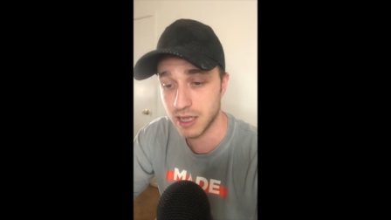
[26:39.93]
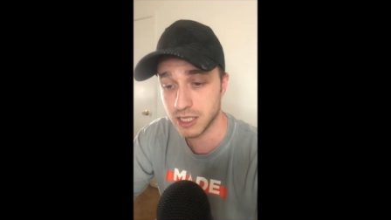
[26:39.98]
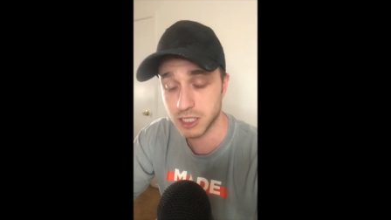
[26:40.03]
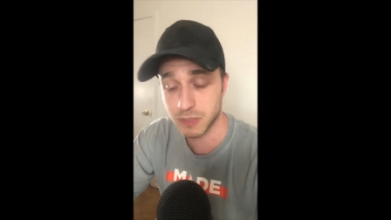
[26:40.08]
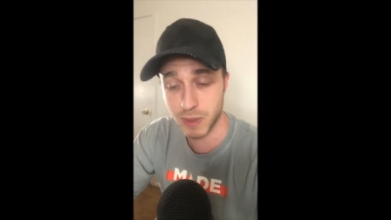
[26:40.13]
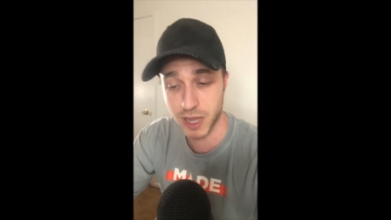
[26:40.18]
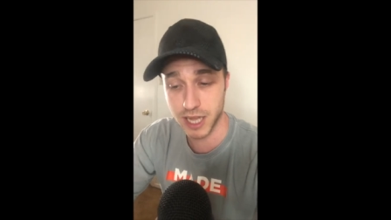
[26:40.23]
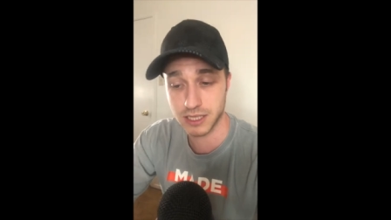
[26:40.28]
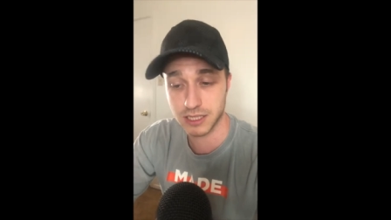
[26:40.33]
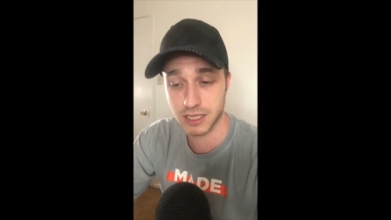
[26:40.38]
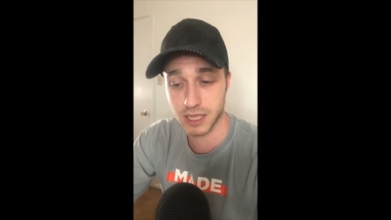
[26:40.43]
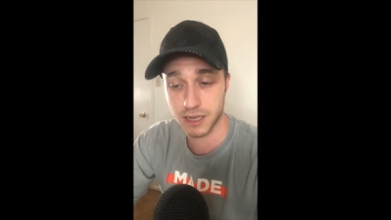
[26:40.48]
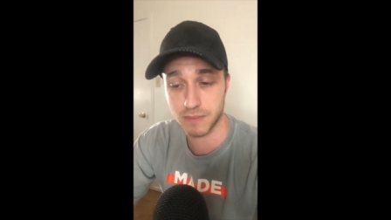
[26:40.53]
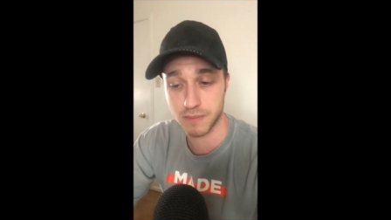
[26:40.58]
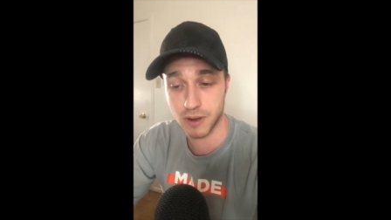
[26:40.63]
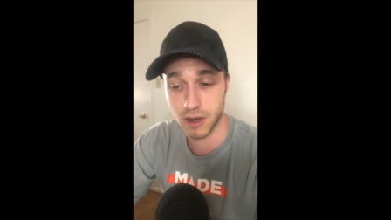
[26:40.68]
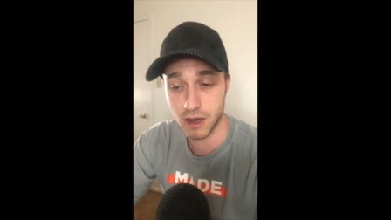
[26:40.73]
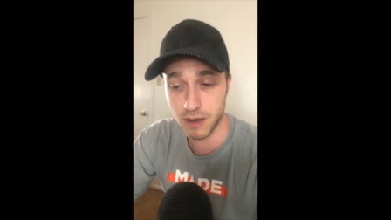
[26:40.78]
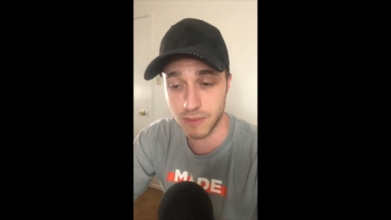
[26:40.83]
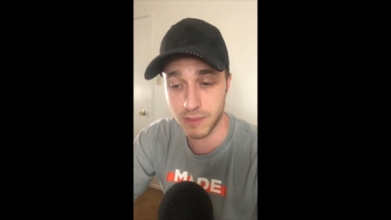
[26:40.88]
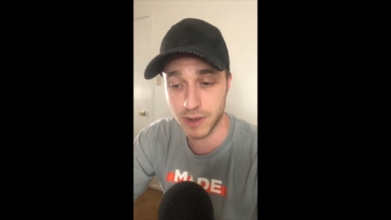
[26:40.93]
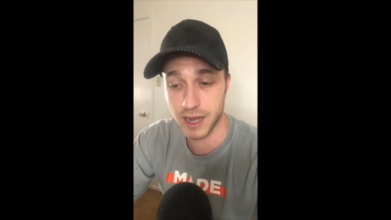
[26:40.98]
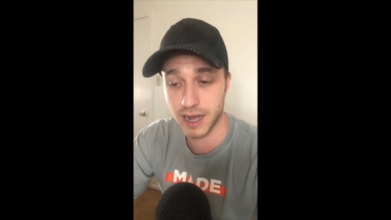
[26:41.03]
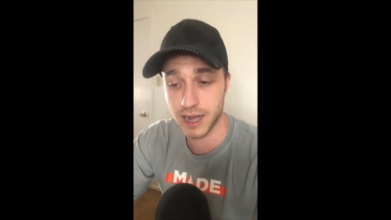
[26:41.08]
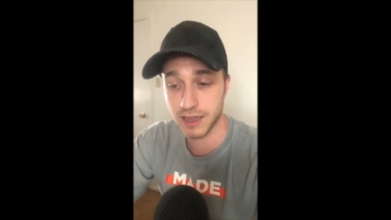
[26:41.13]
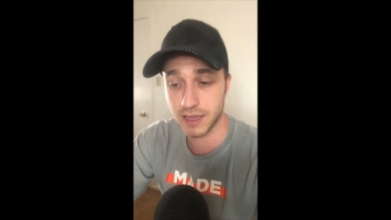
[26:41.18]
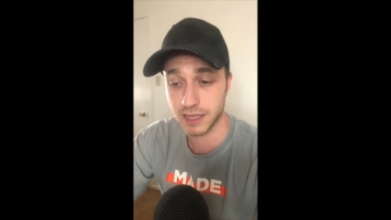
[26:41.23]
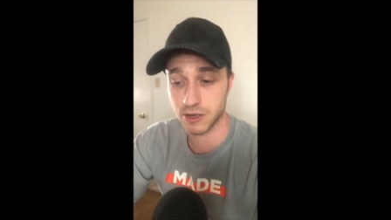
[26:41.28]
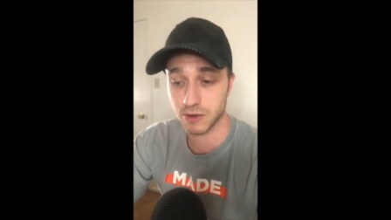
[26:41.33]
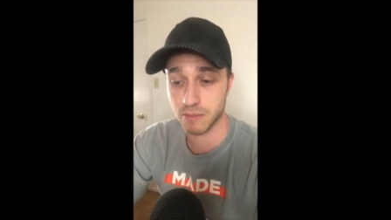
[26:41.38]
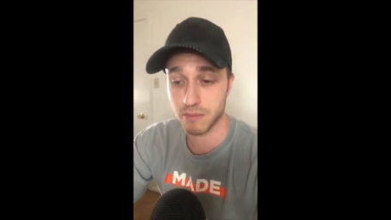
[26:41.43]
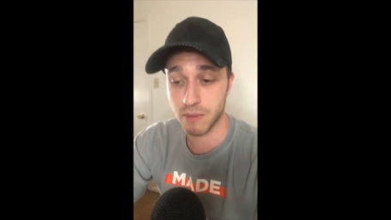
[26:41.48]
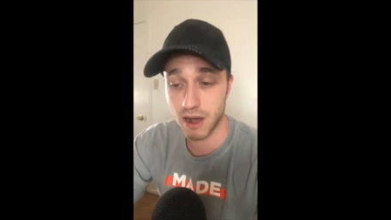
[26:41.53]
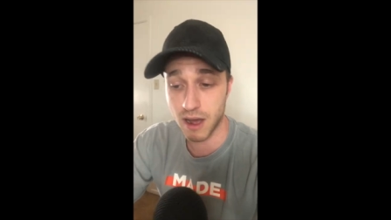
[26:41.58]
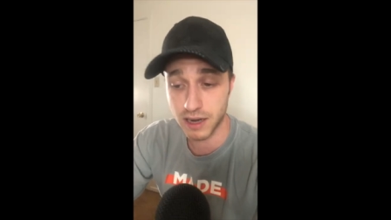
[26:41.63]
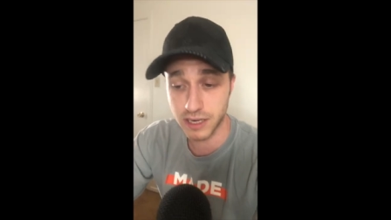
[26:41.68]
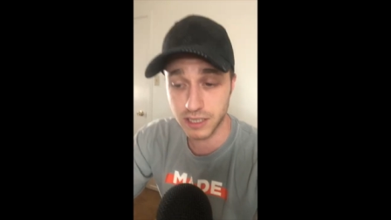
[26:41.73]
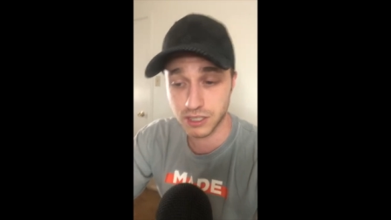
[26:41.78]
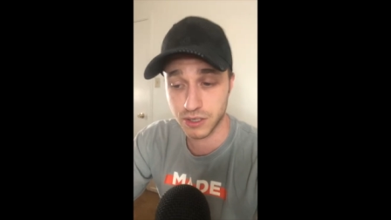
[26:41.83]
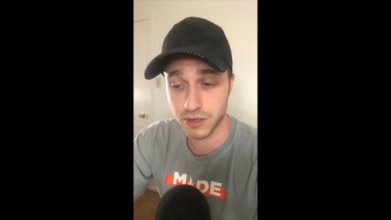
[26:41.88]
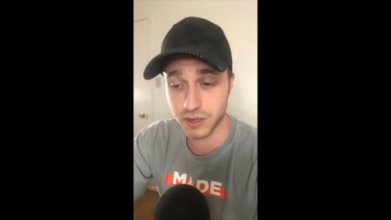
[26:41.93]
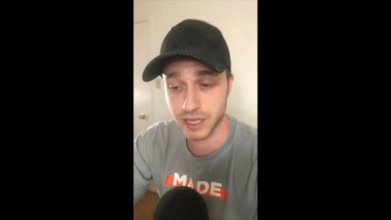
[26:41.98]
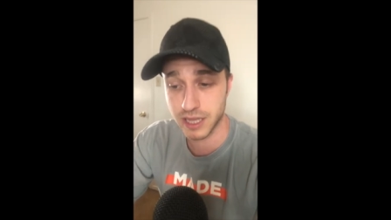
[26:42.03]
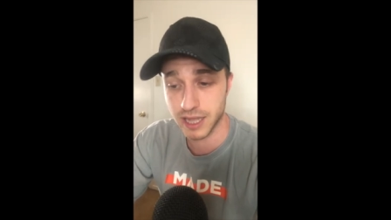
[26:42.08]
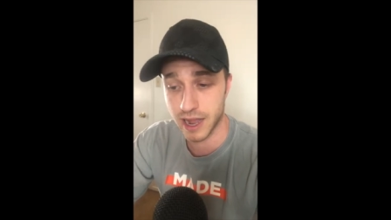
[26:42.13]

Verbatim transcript: Spain's La Palma Island are monitoring